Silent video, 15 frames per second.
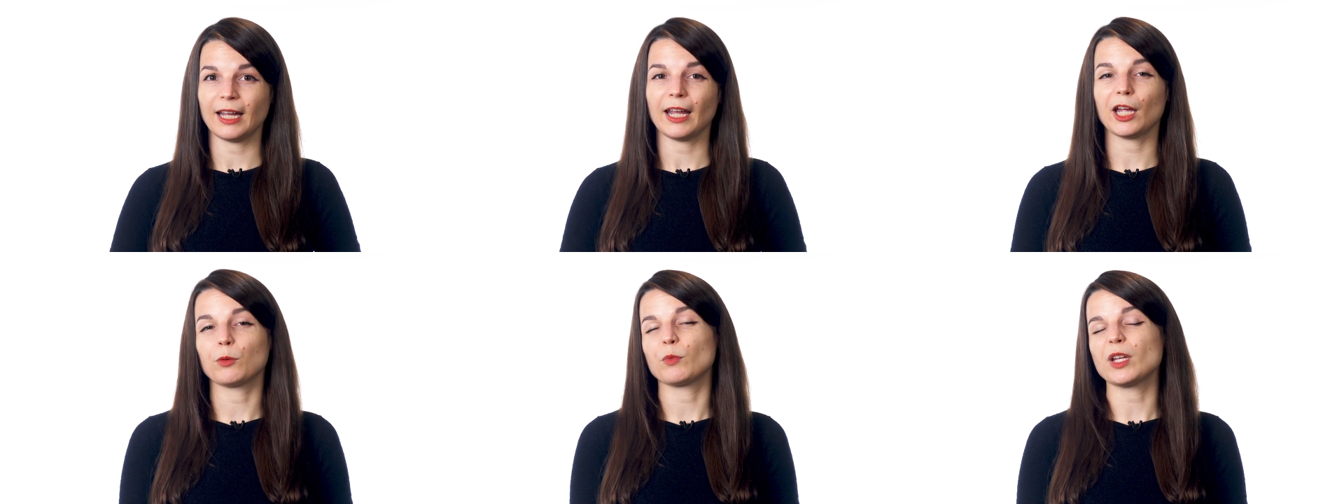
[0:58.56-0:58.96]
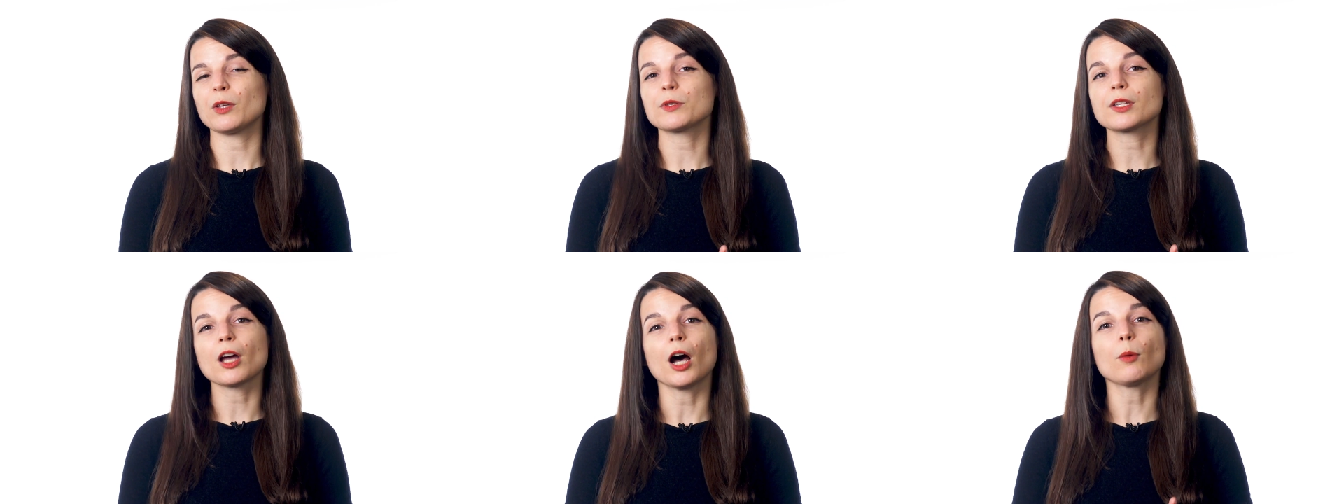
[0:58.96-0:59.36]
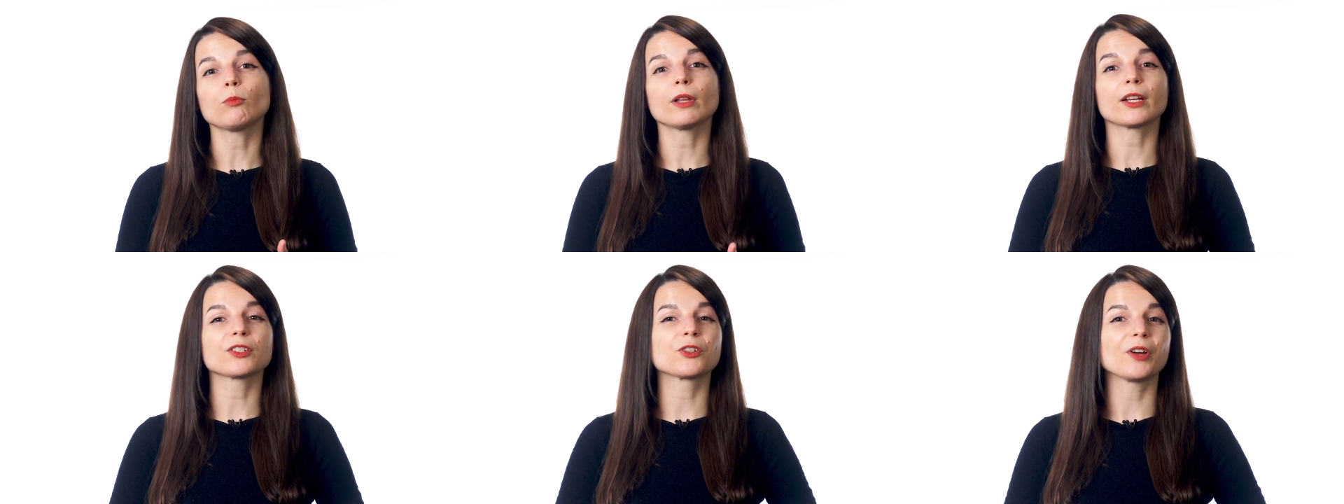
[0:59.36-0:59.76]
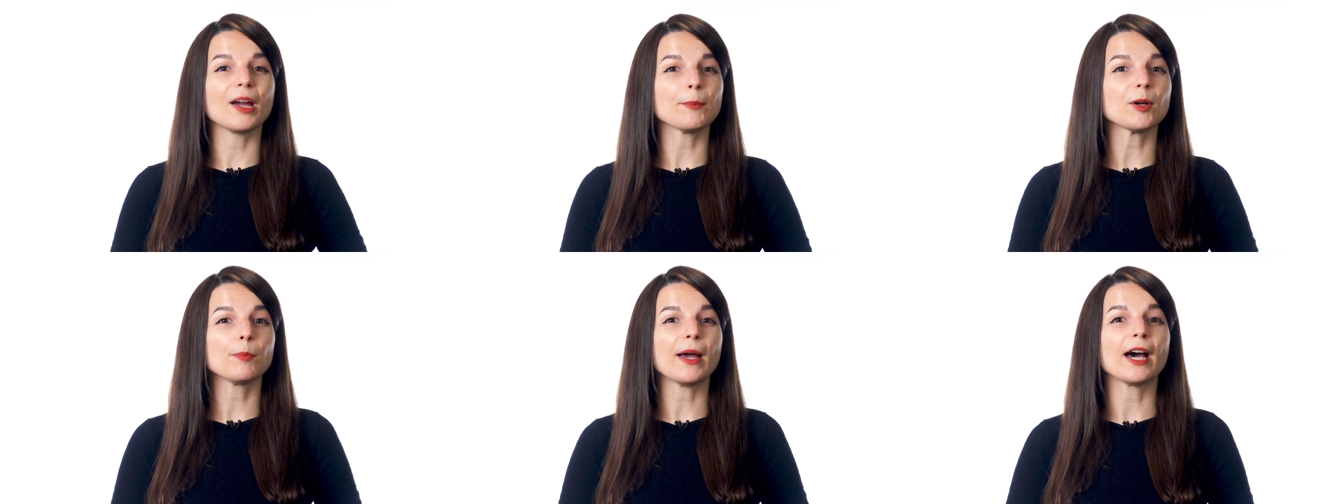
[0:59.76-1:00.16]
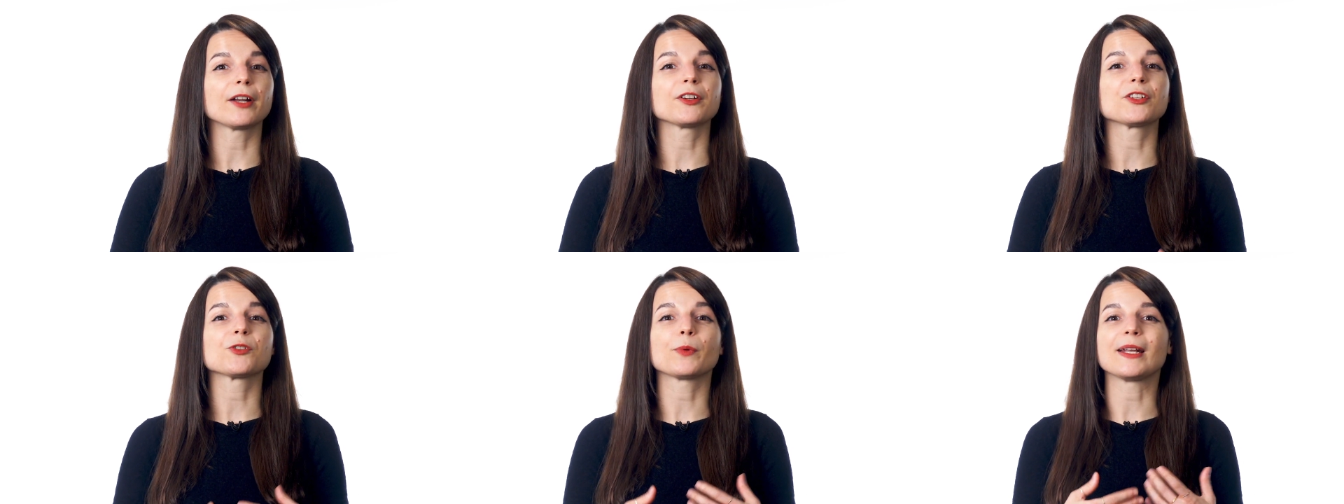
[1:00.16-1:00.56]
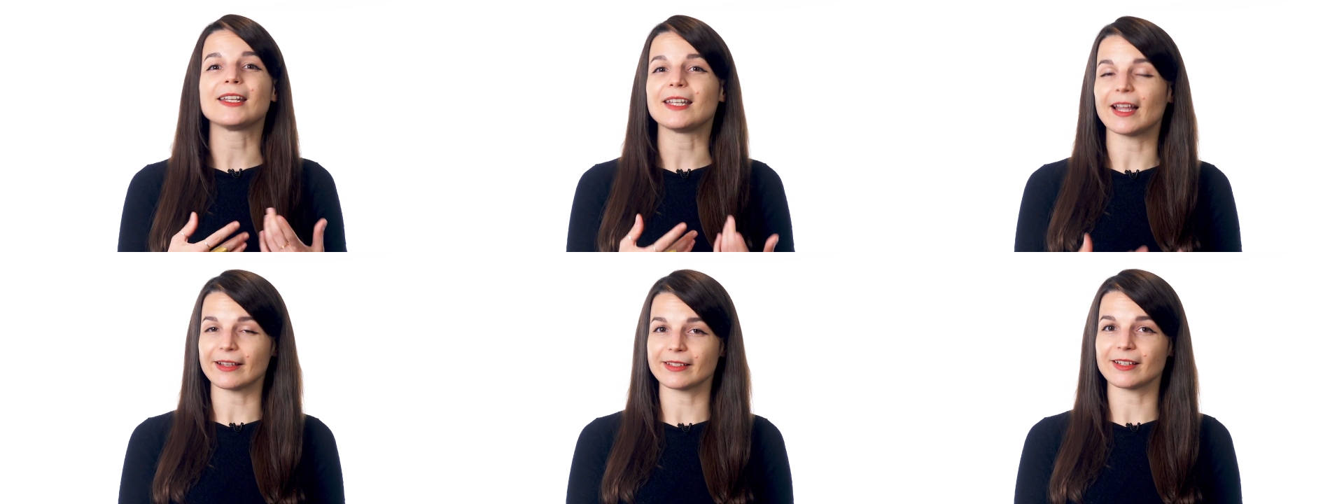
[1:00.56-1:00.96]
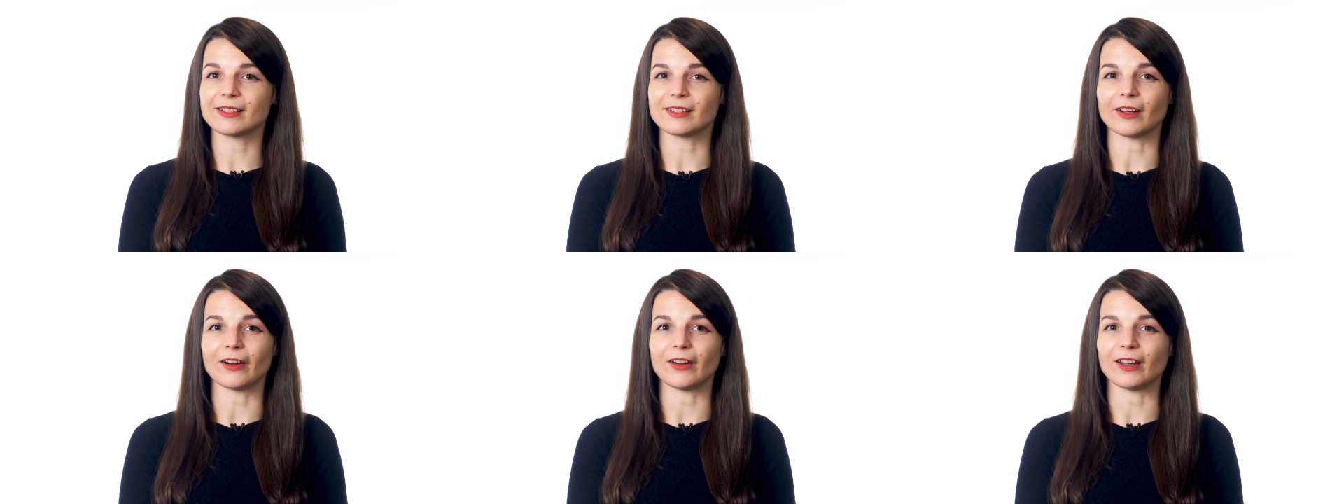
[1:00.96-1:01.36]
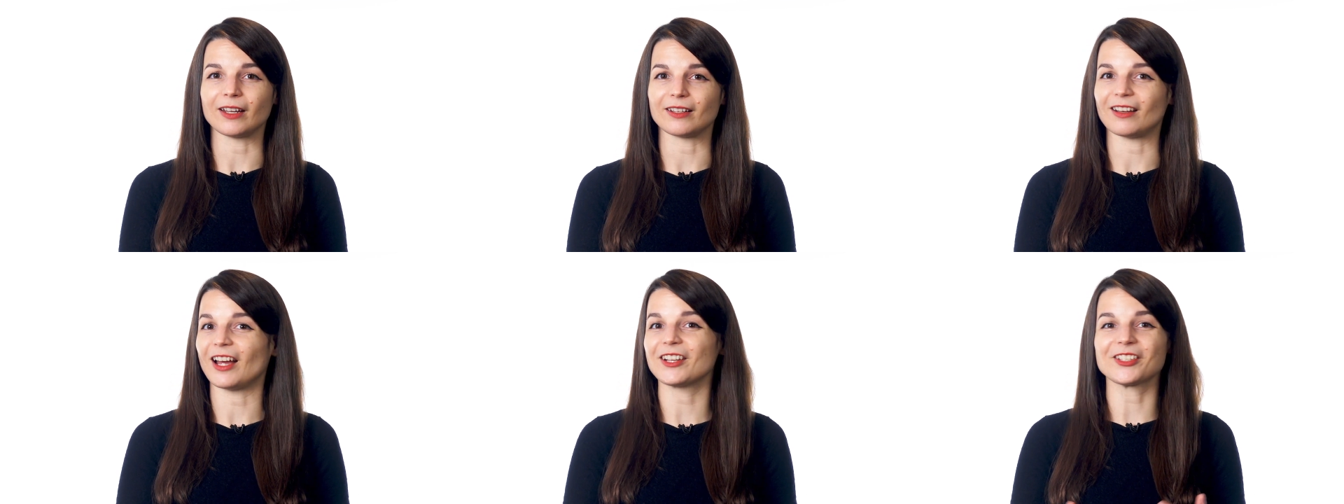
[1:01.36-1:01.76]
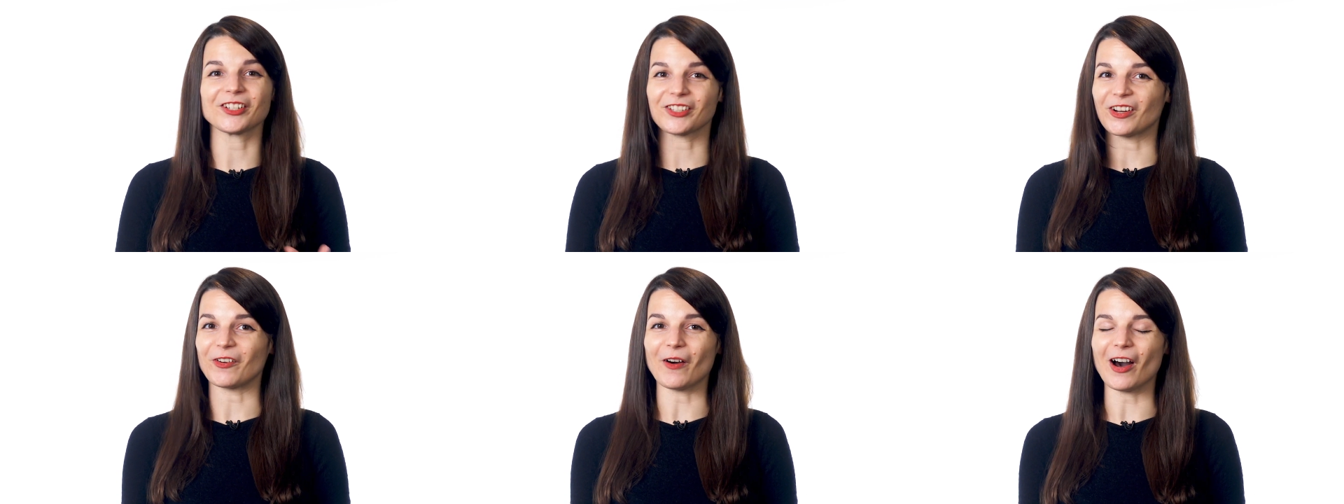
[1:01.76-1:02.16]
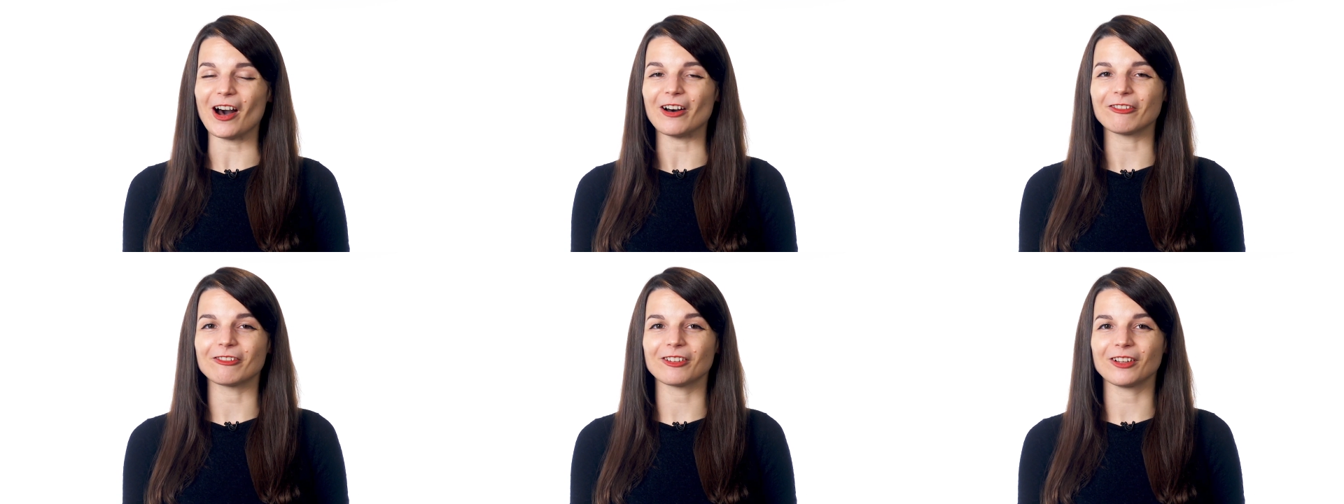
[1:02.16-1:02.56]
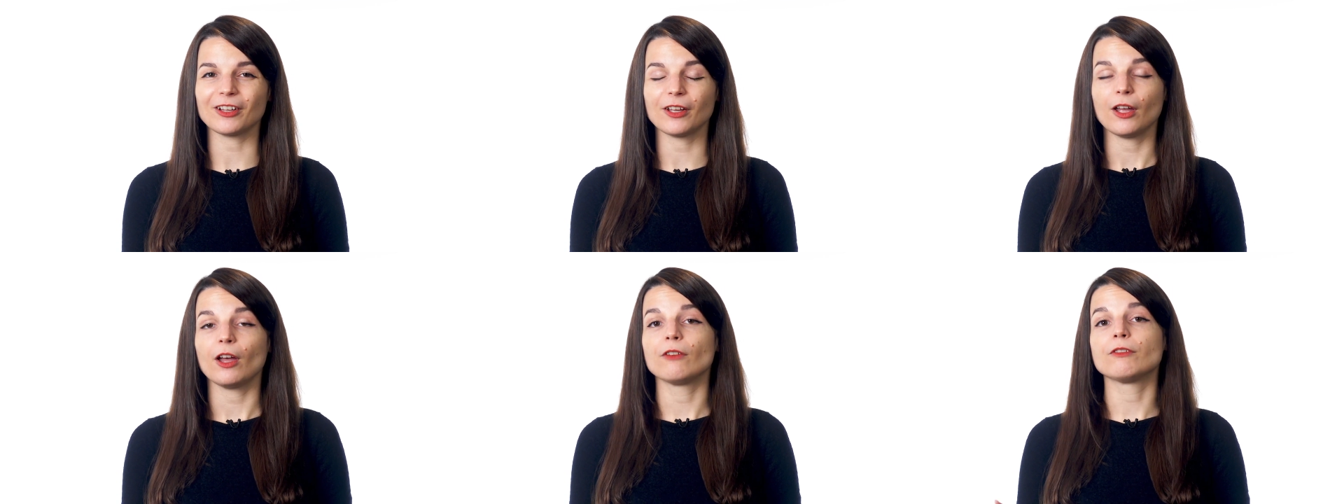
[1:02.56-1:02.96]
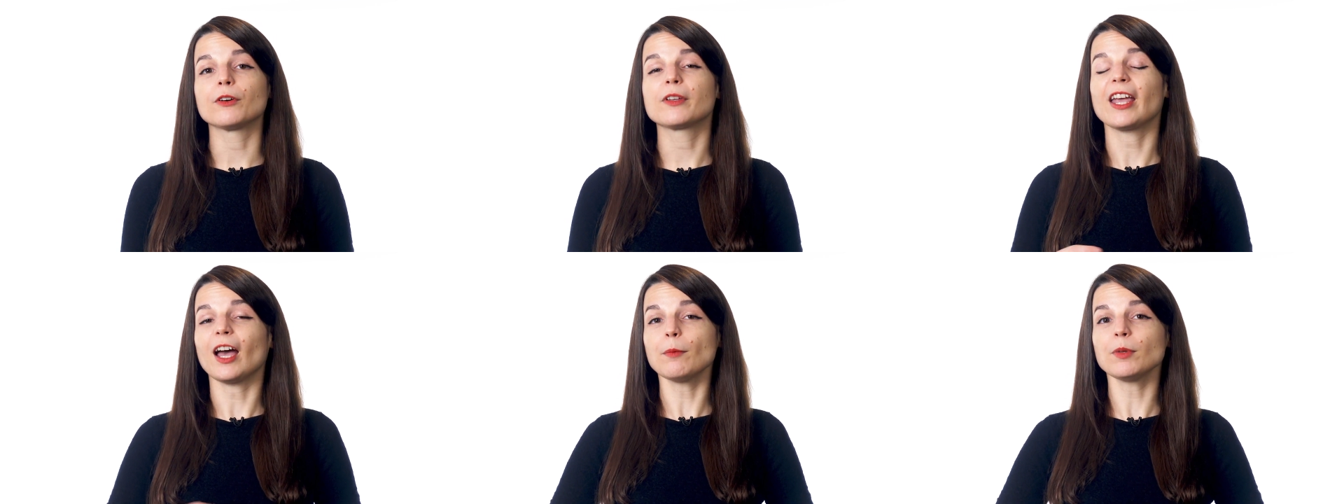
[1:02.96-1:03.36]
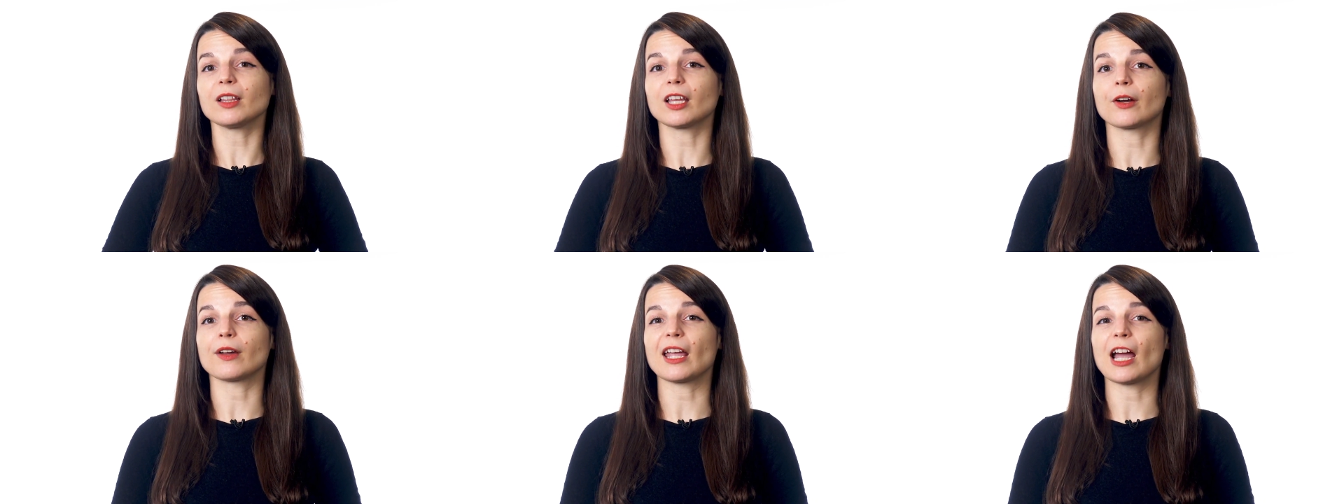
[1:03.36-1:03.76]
and we use complex grammar patterns when necessary, not to show off. Vocabulary,